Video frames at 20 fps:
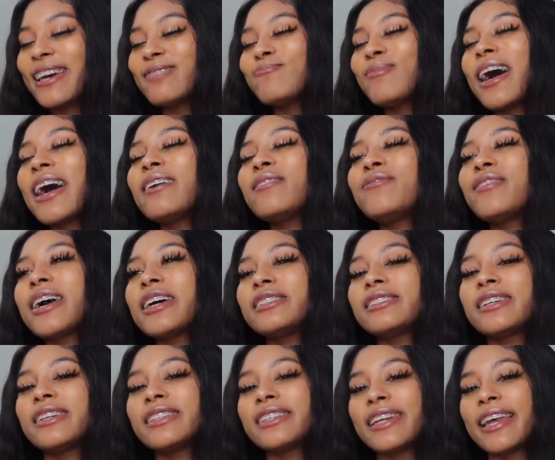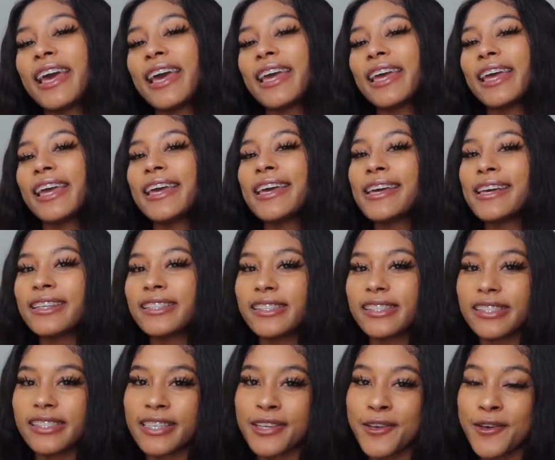And my advice of the day
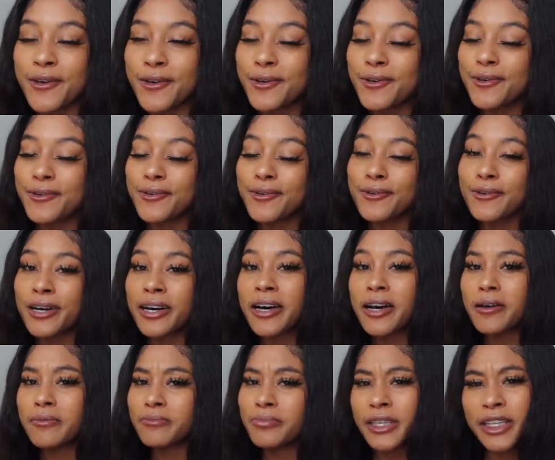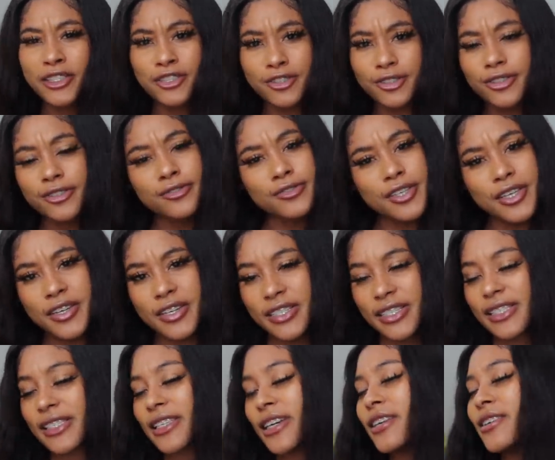is to be true to
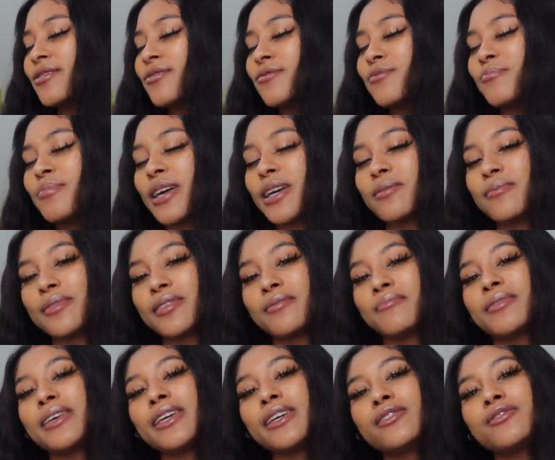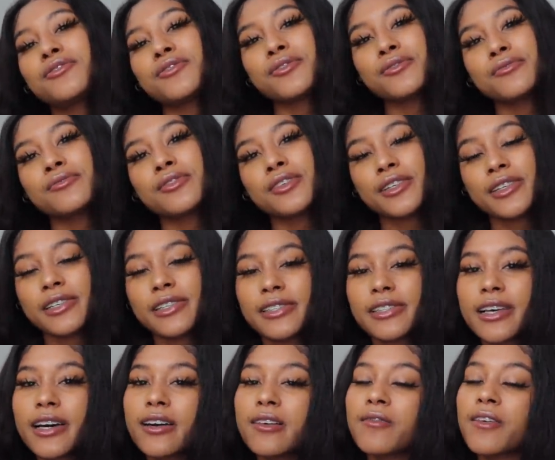yourself, baby. Be true to
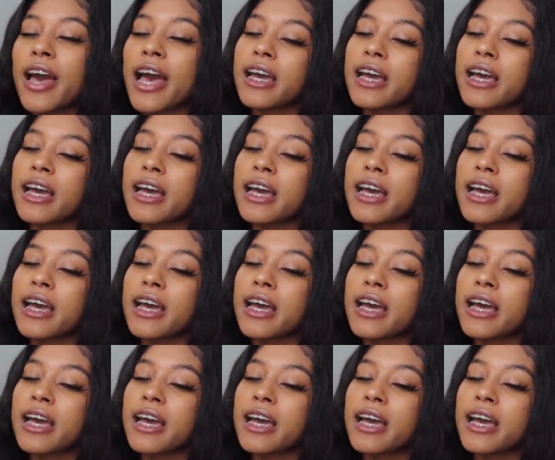yourself.